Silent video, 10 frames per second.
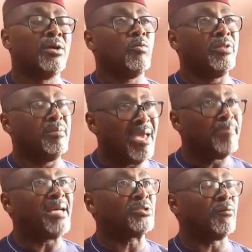with the
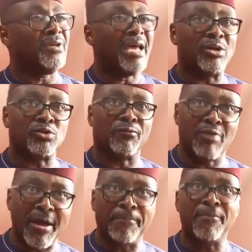members of the House of
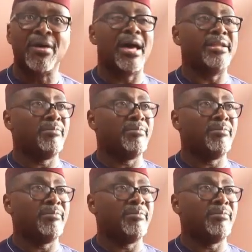Rep and the